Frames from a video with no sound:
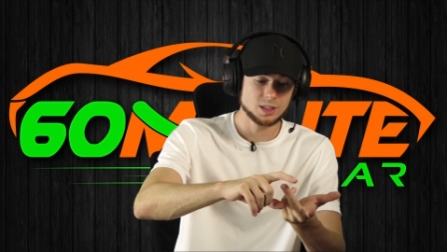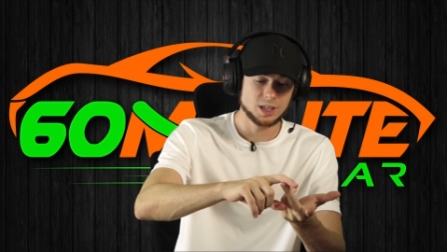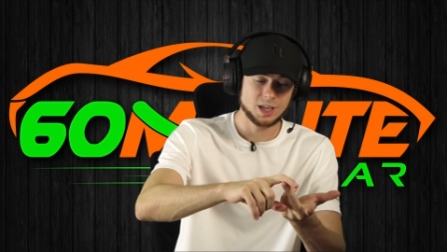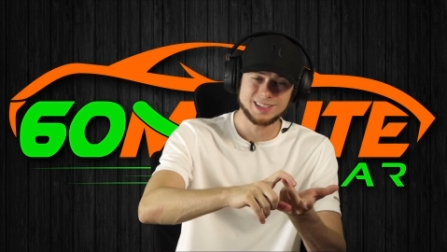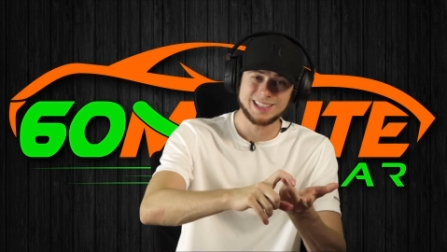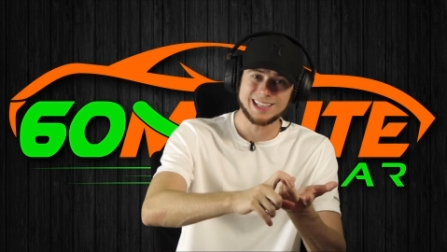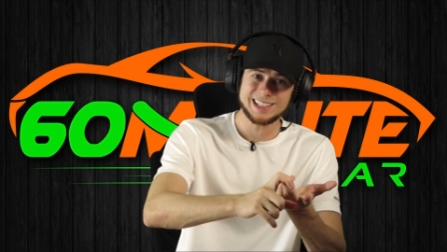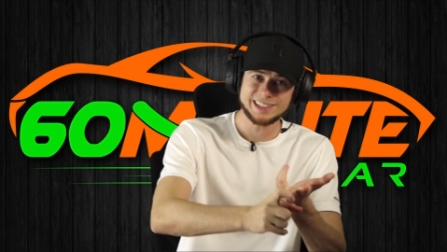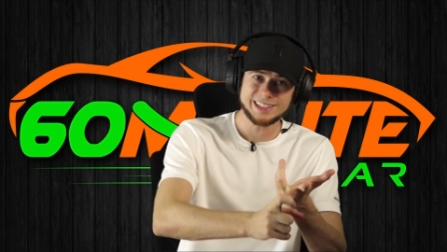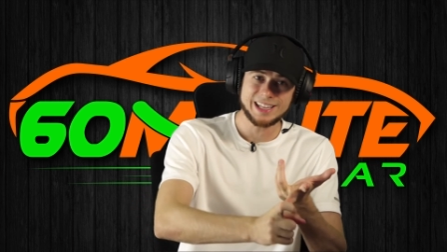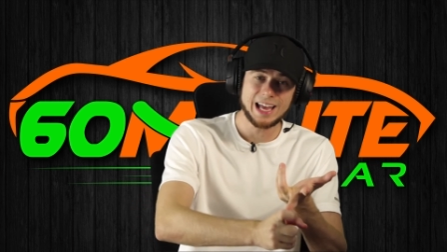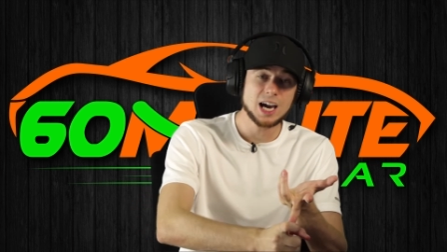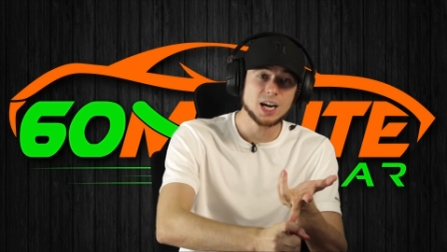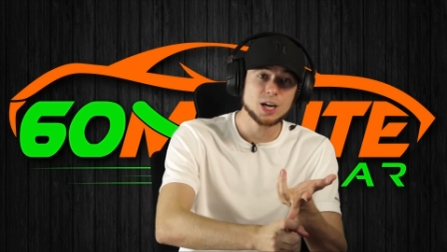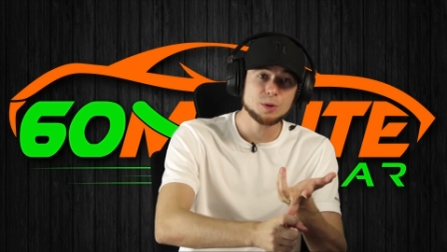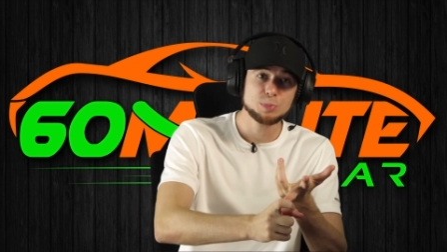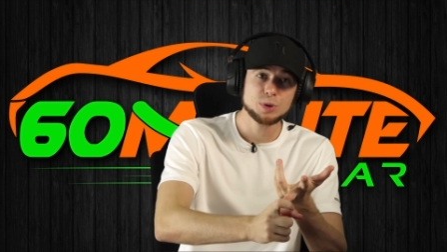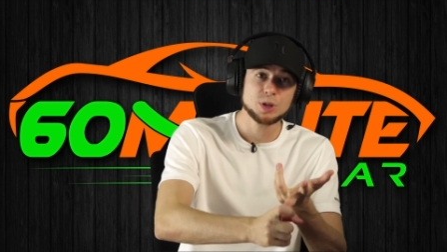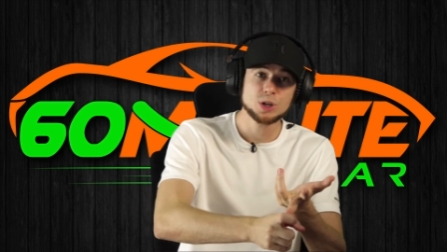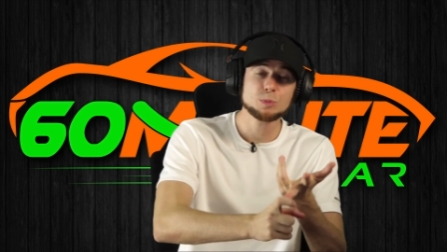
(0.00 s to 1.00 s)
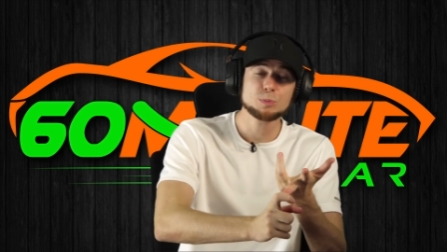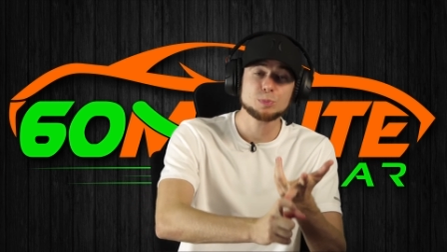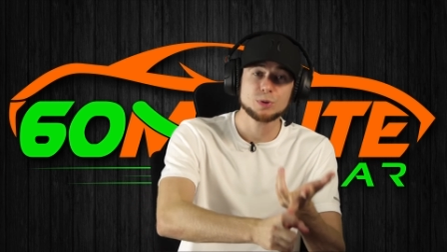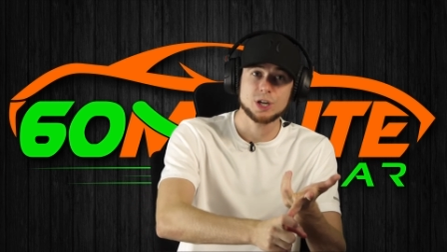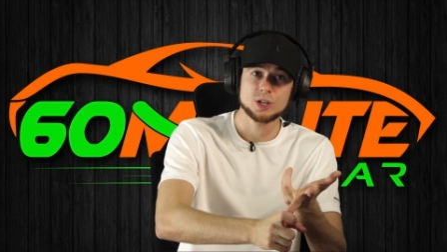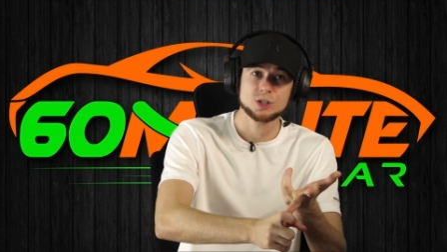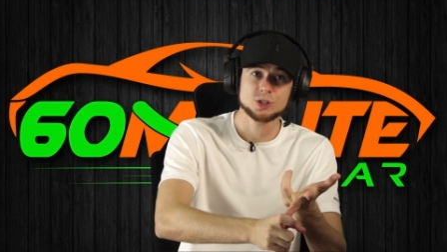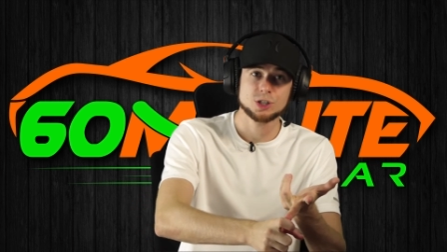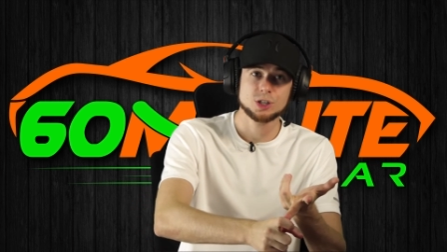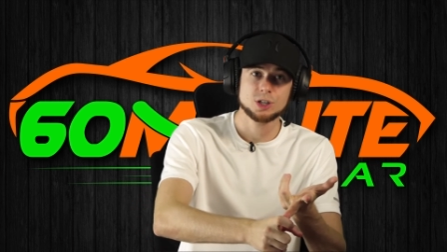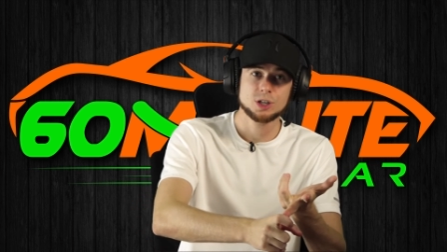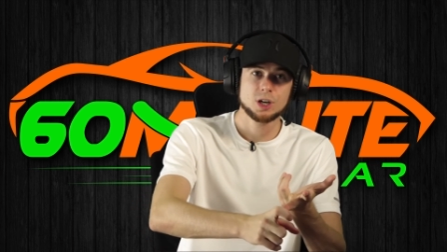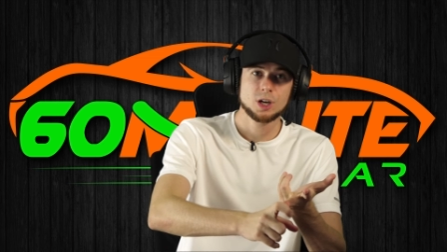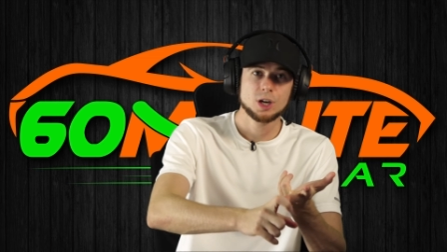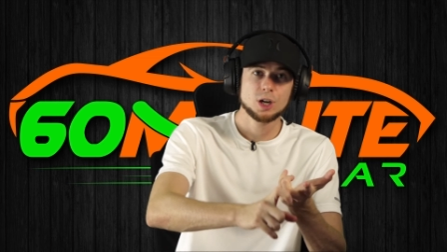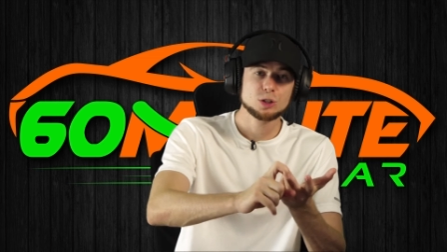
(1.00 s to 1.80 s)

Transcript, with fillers: and a lot of peer pressure